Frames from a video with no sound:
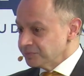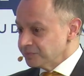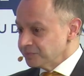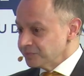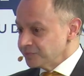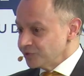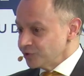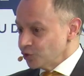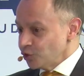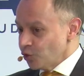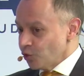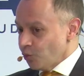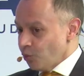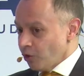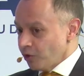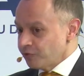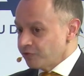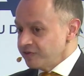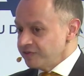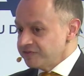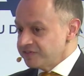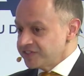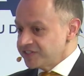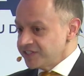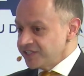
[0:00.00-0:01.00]
What
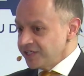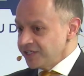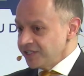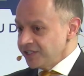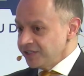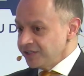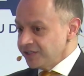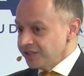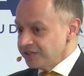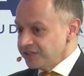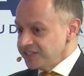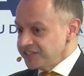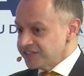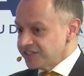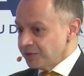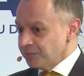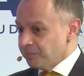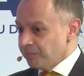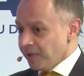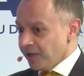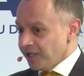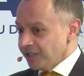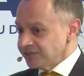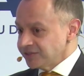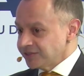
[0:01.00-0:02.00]
we've seen in the recent
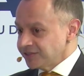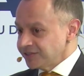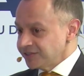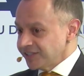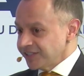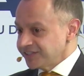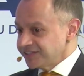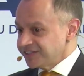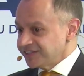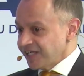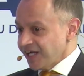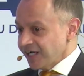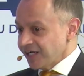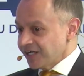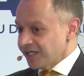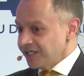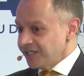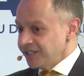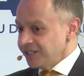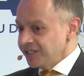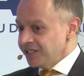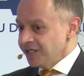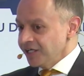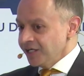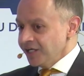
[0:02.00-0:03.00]
past is
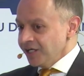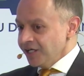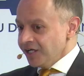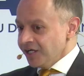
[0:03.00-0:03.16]
exactly